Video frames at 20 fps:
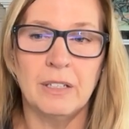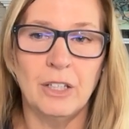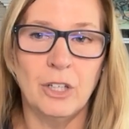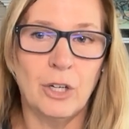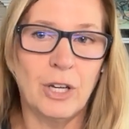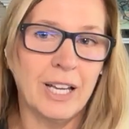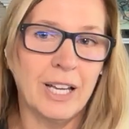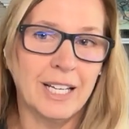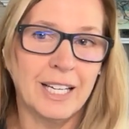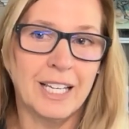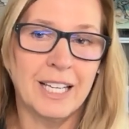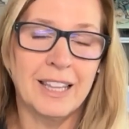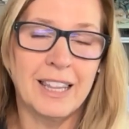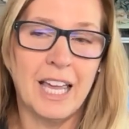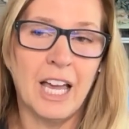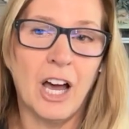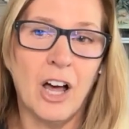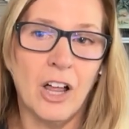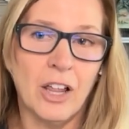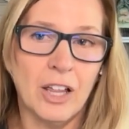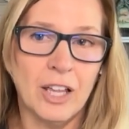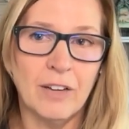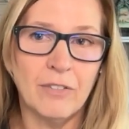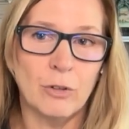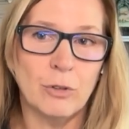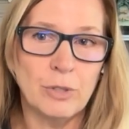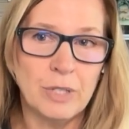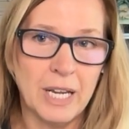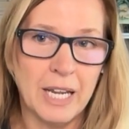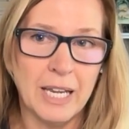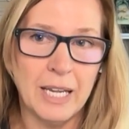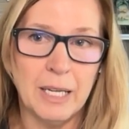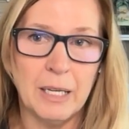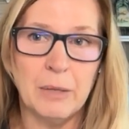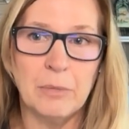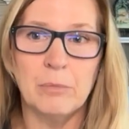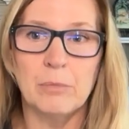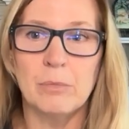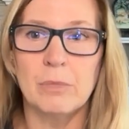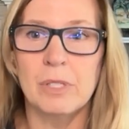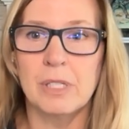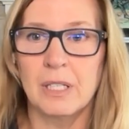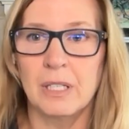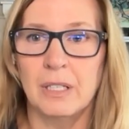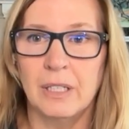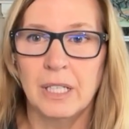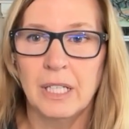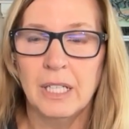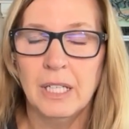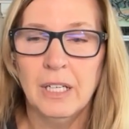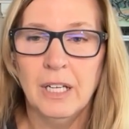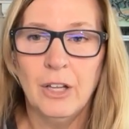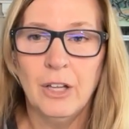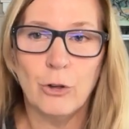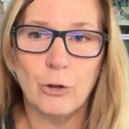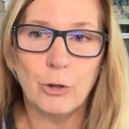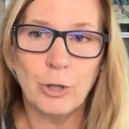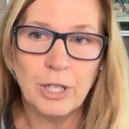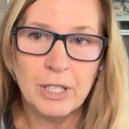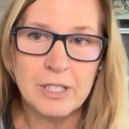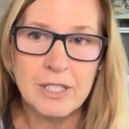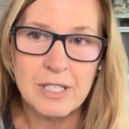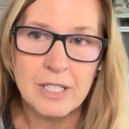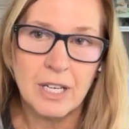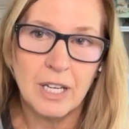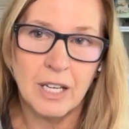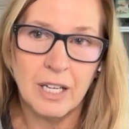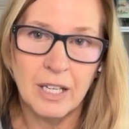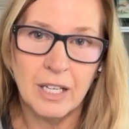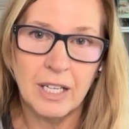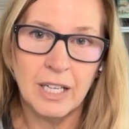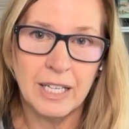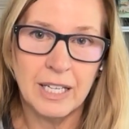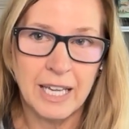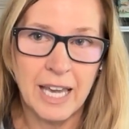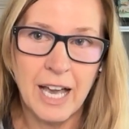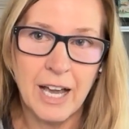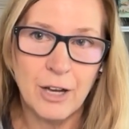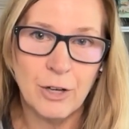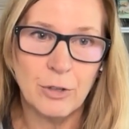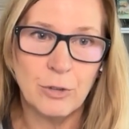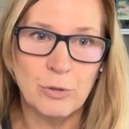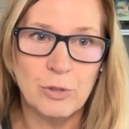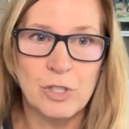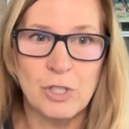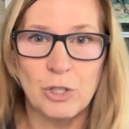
they all have their names and their Insta accounts.